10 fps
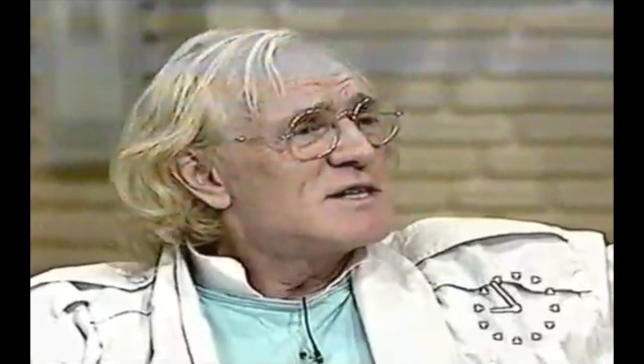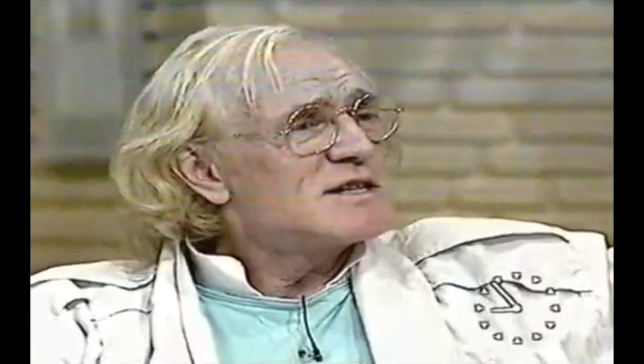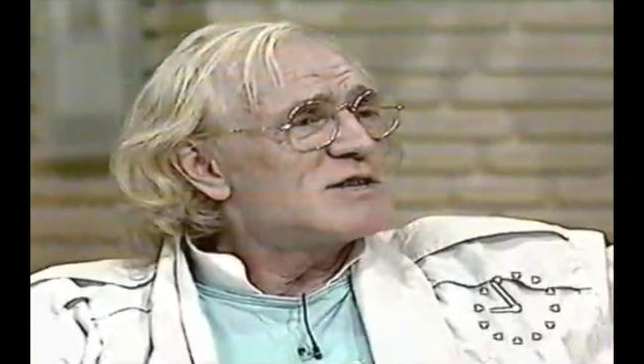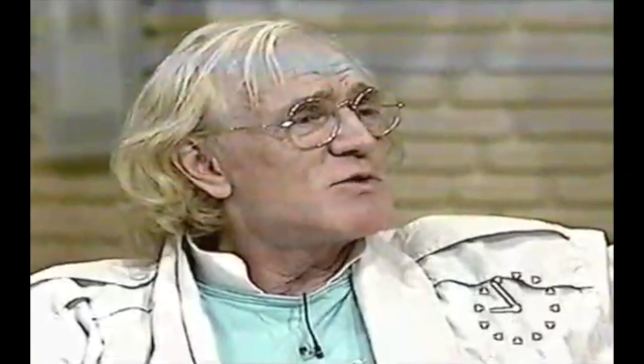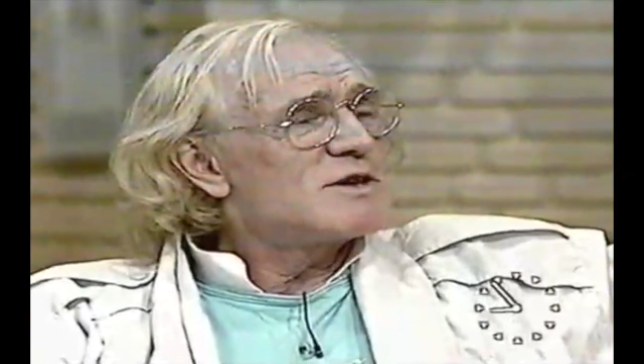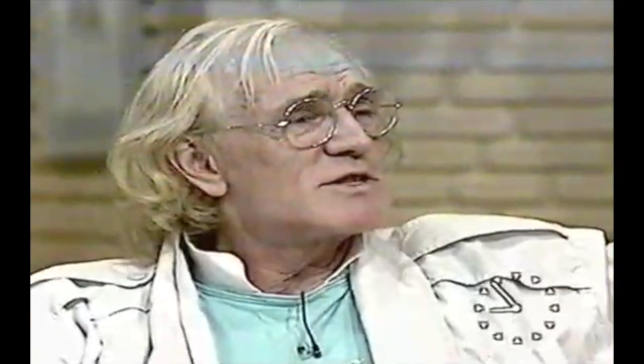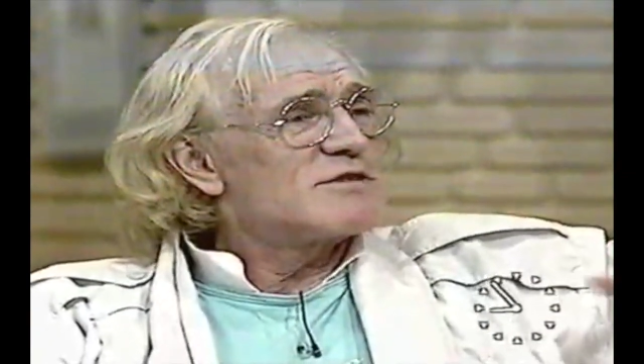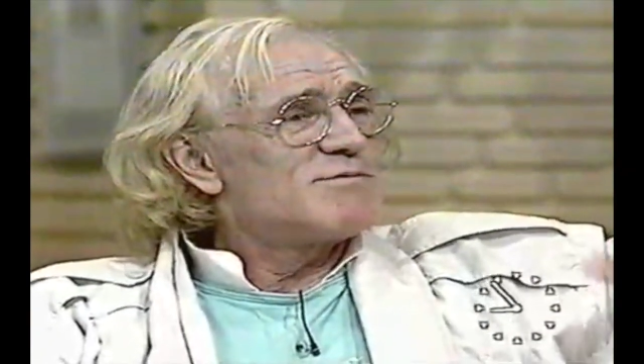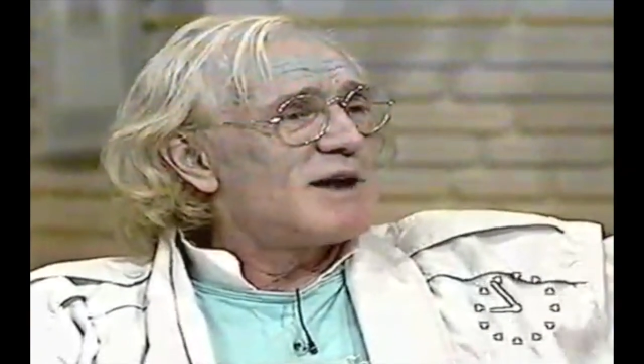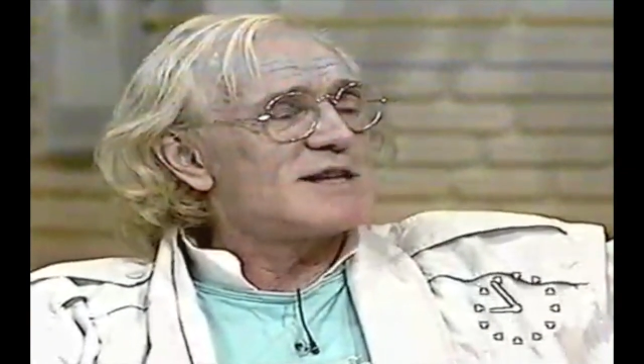not the one that's sort
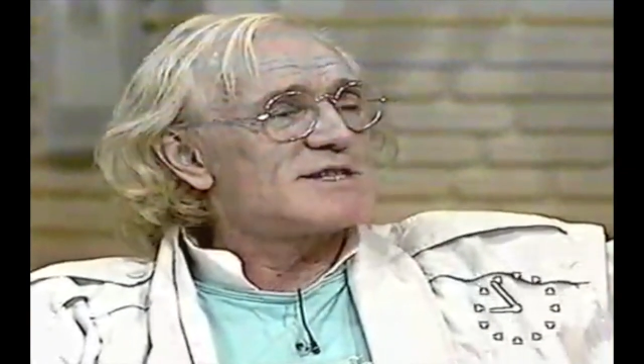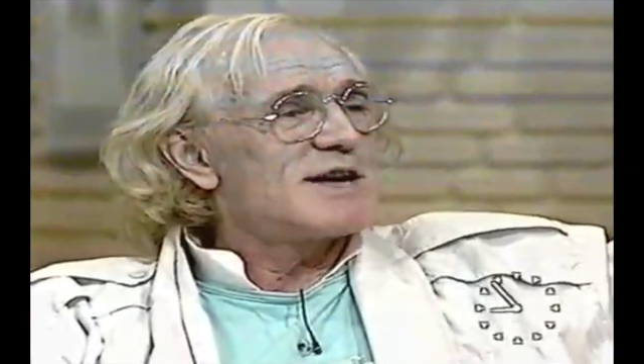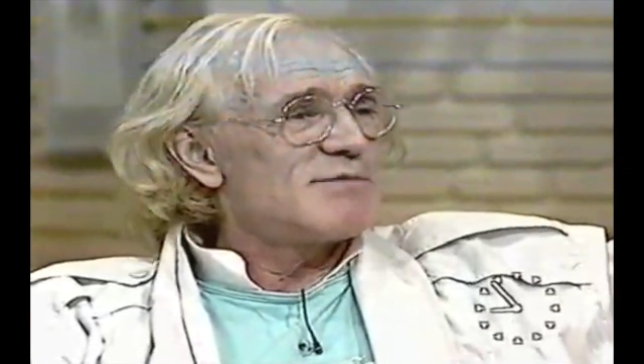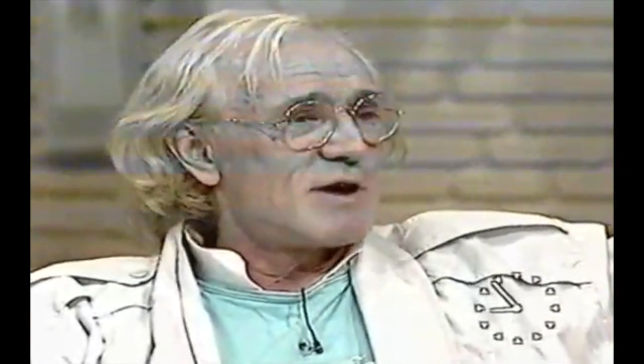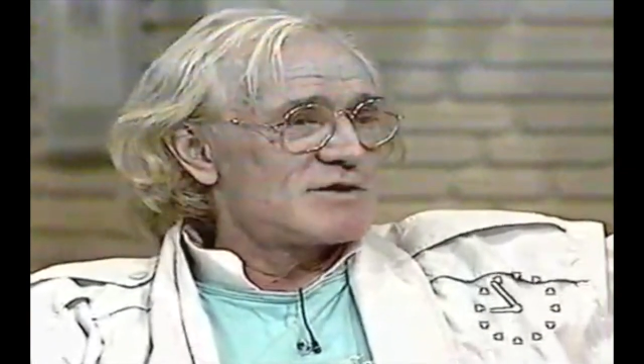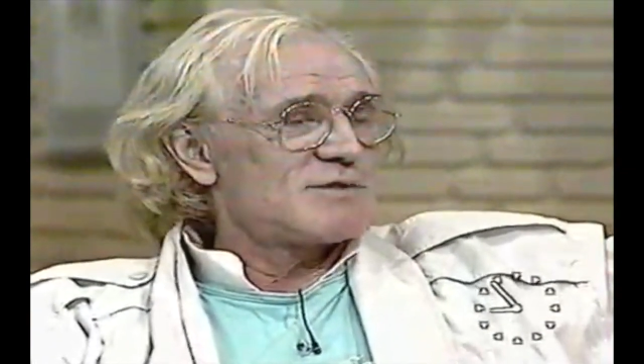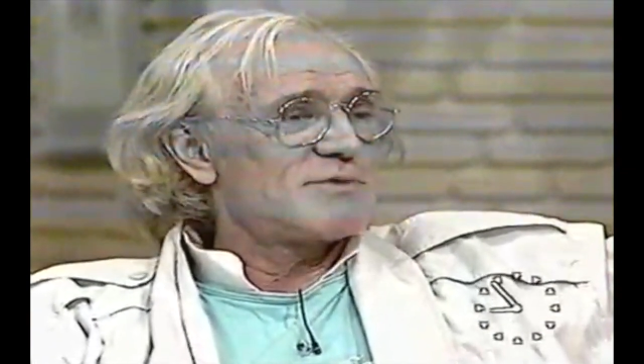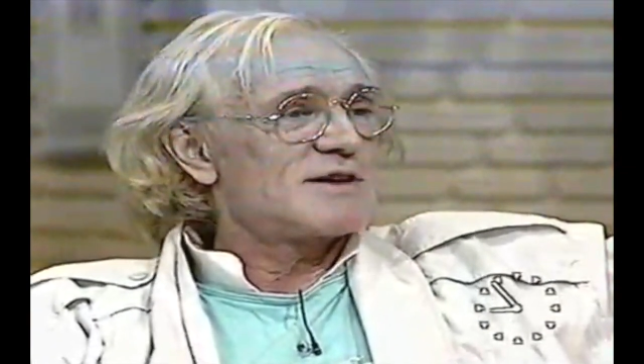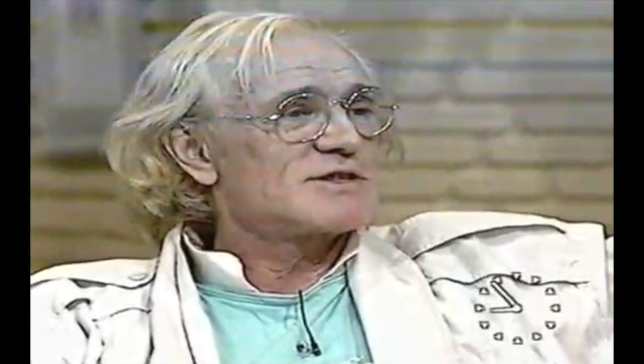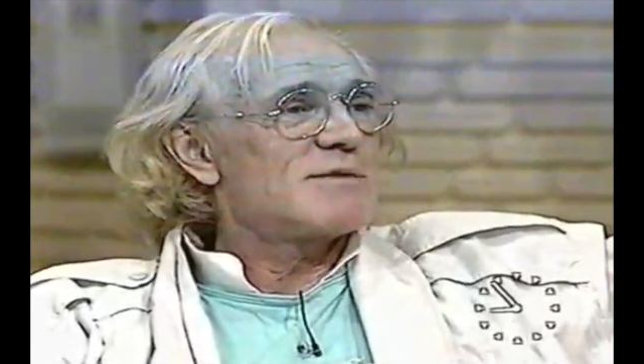of blasé about it, but
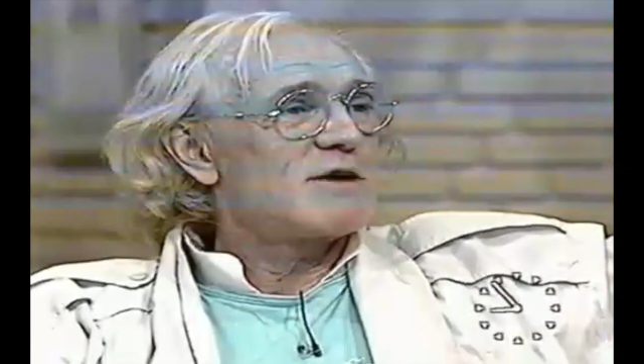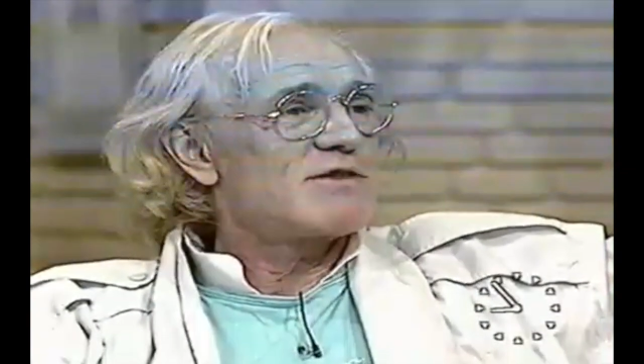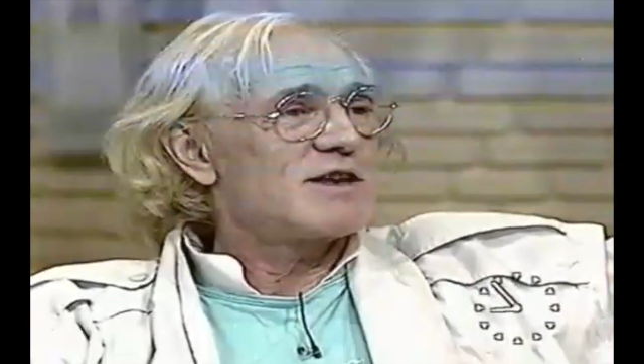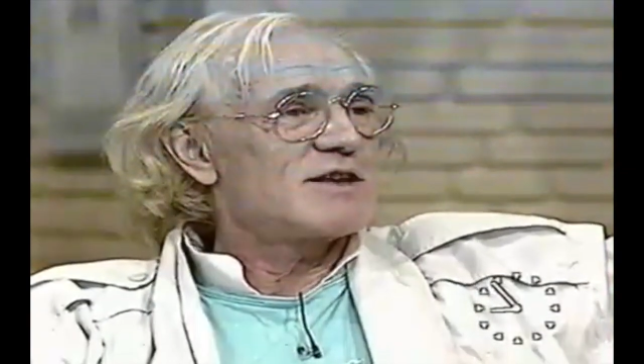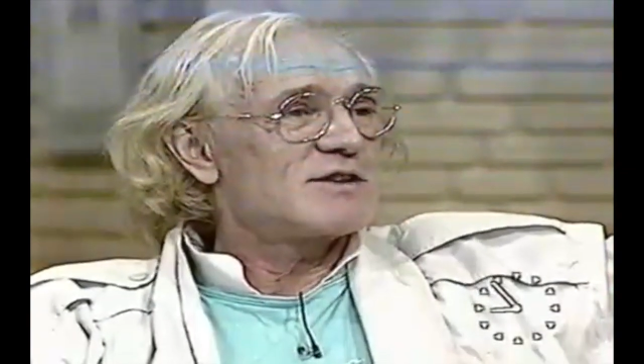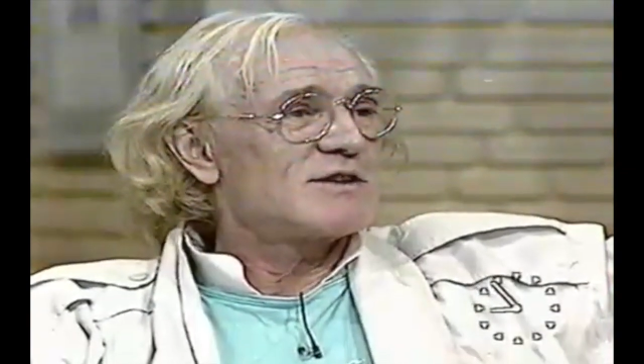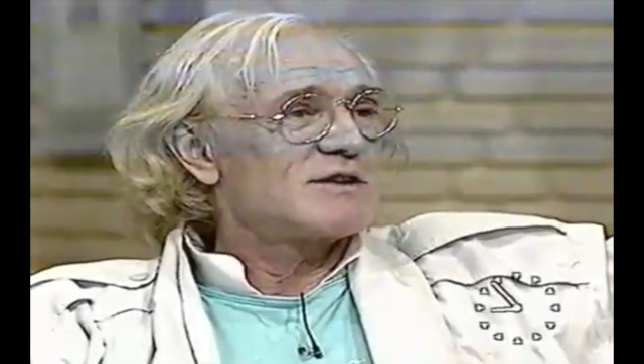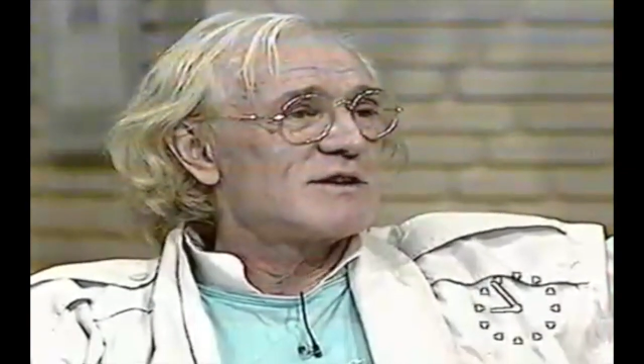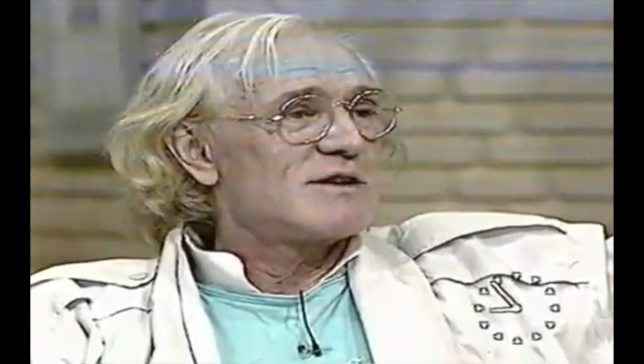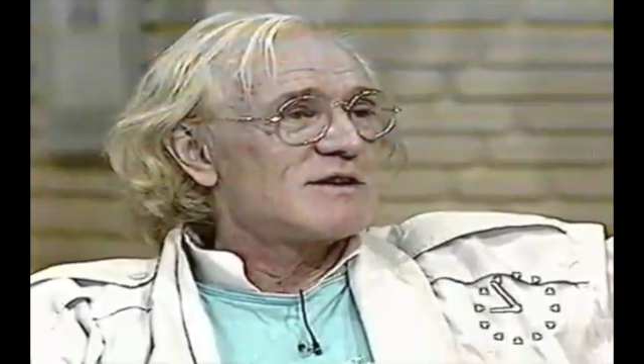I somehow think that,
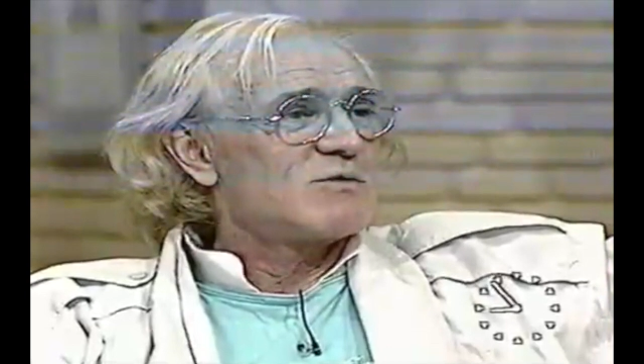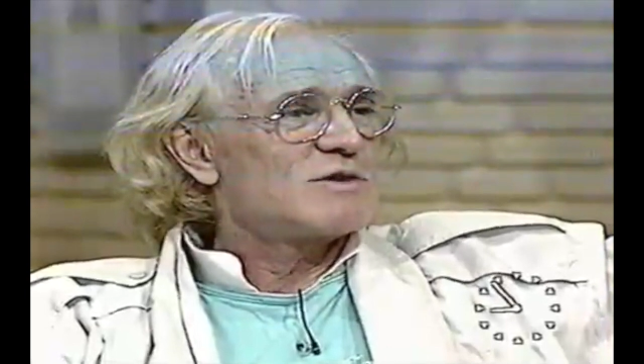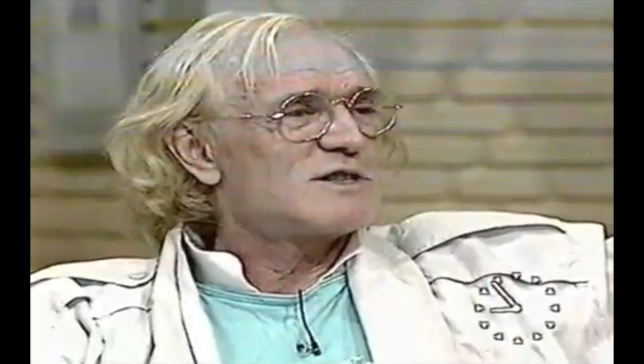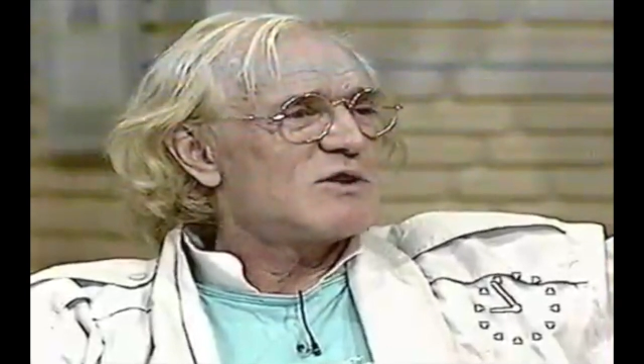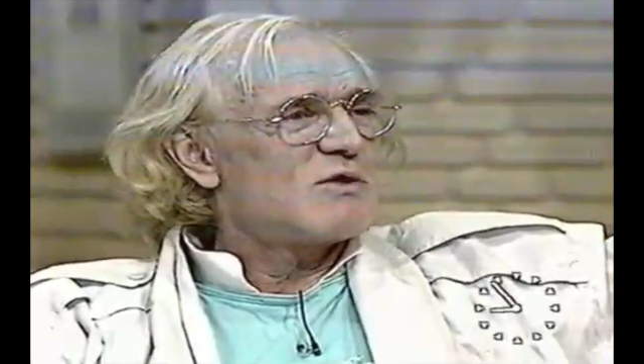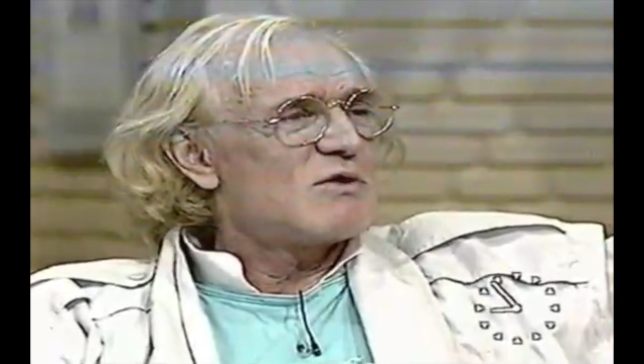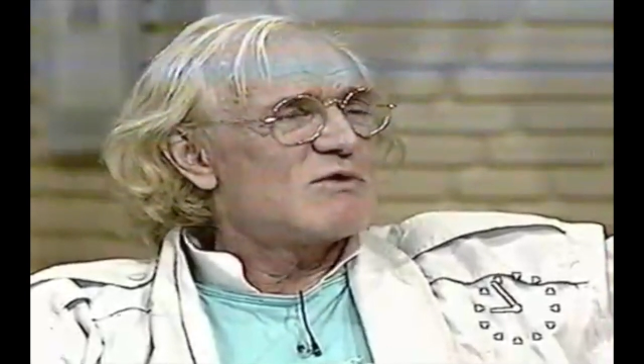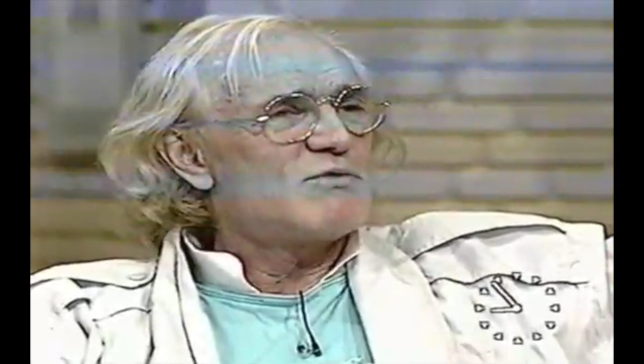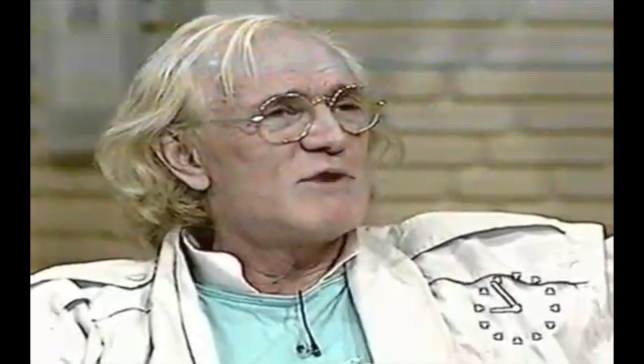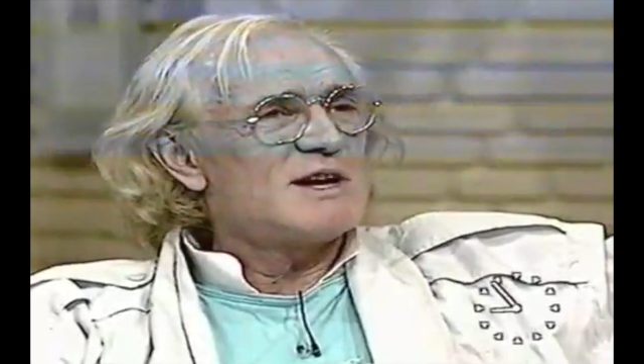was it all
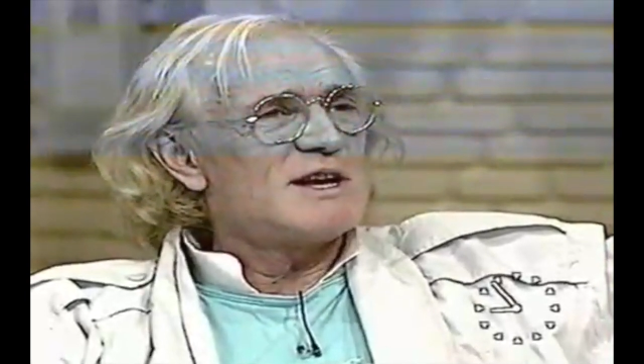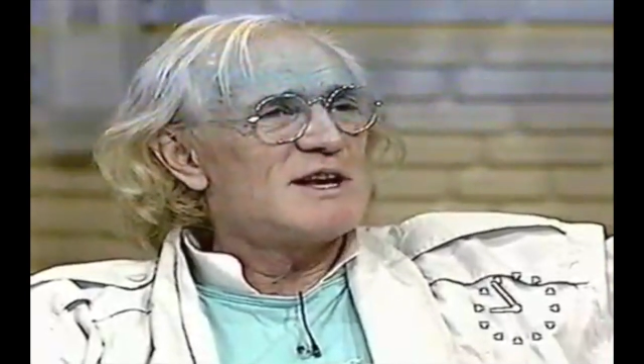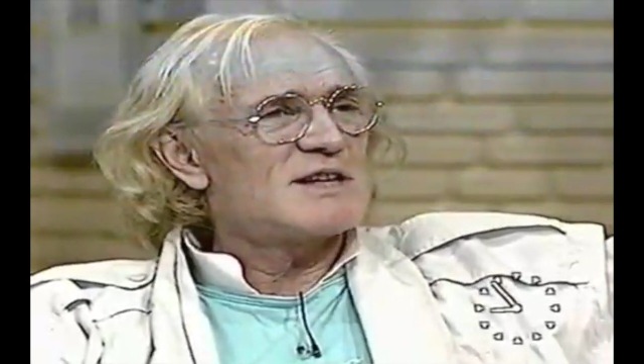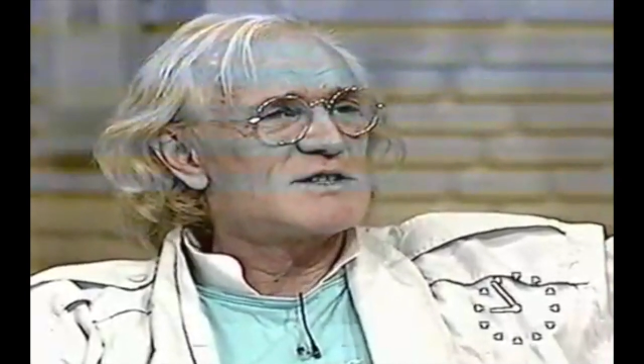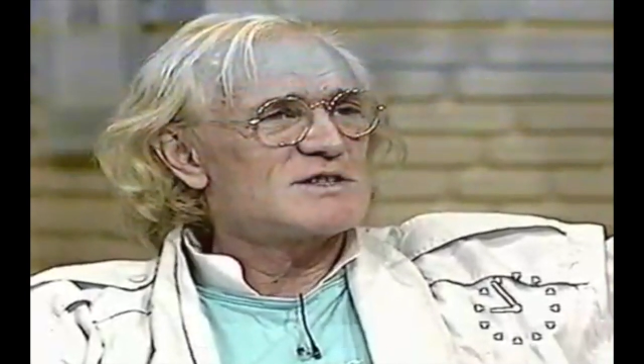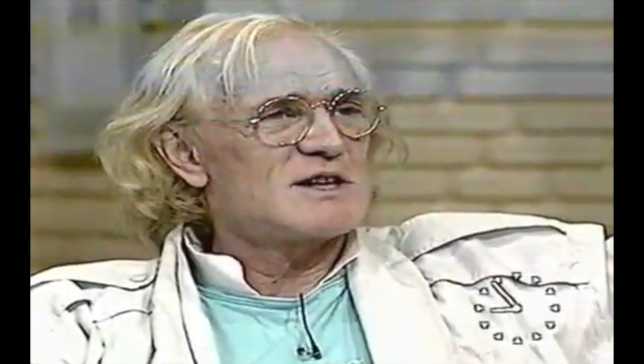really necessary?